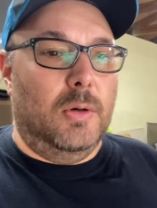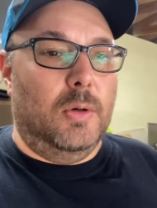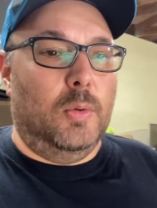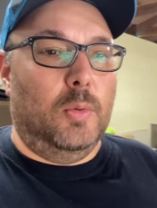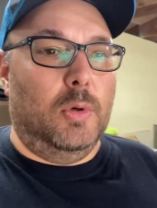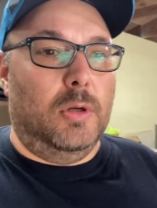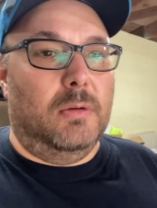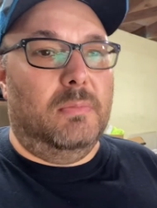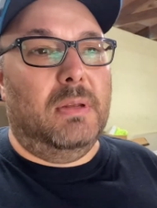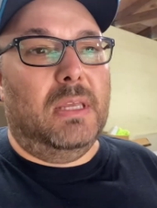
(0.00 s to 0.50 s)

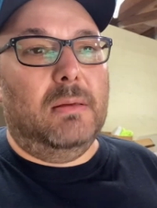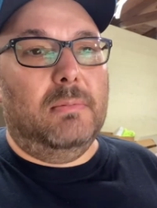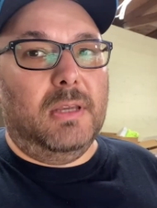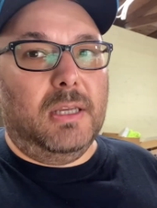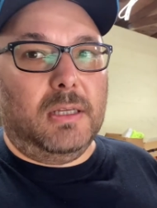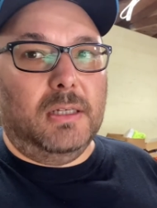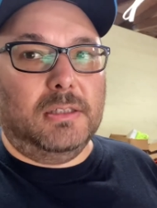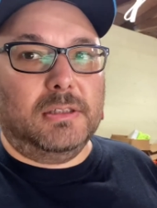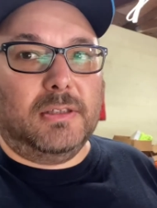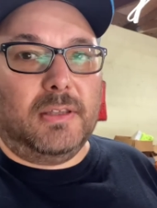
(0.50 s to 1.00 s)
would be
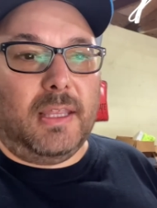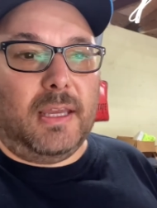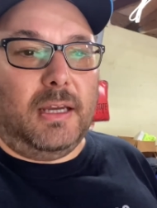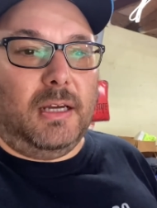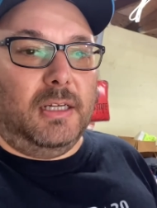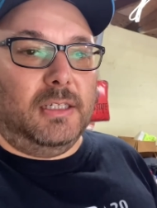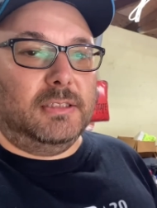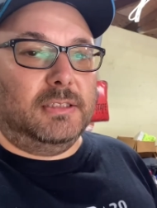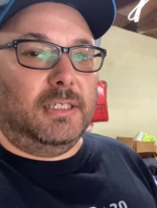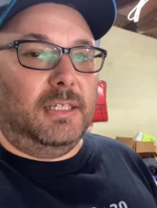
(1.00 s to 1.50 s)
because of that
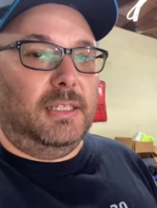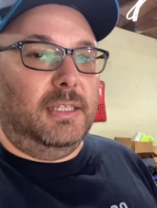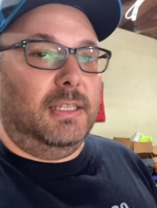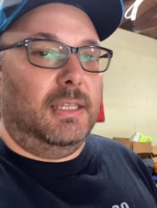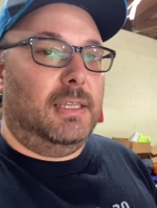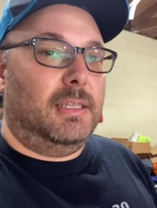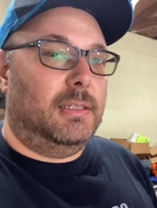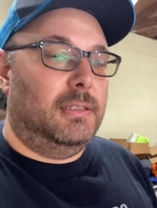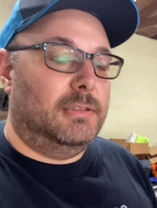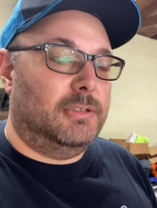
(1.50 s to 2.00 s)
hot side leak.